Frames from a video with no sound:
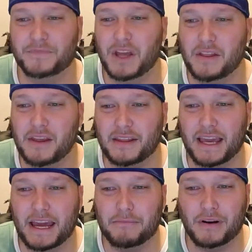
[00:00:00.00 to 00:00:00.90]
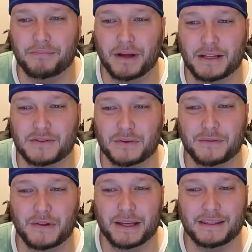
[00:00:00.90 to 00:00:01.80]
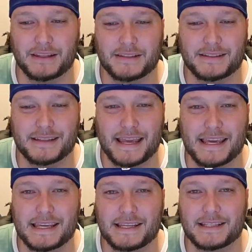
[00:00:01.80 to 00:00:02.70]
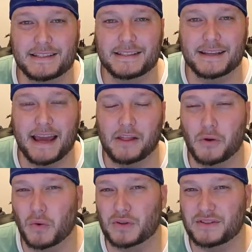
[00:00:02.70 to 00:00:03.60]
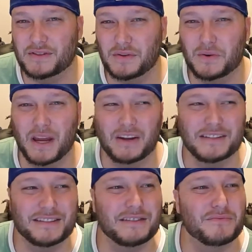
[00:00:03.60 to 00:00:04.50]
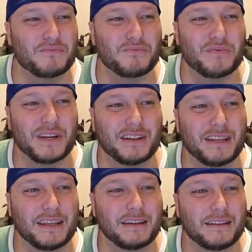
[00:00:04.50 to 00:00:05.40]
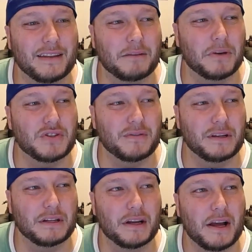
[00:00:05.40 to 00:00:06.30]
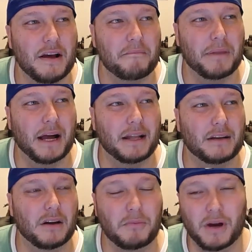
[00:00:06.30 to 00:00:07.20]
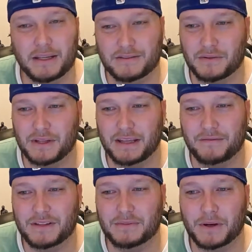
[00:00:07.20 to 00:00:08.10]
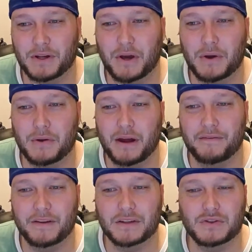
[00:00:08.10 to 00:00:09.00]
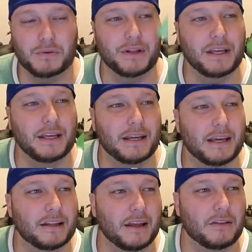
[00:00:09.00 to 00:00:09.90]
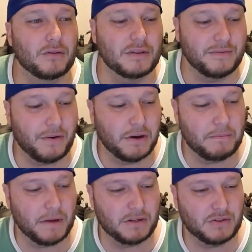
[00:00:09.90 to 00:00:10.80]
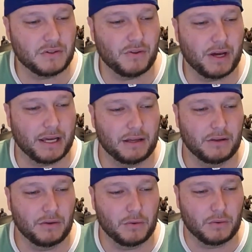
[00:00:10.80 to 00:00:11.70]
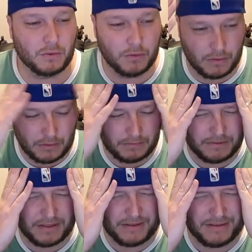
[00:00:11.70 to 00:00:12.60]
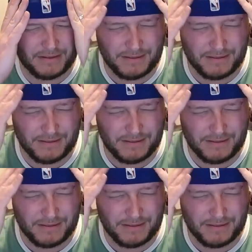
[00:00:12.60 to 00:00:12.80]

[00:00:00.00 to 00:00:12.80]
the only other game that I've played sort of like this is Halo Wars 2, and I didn't really think much of it, but I might sort of give this one a go eventually. It looks very much like you're just...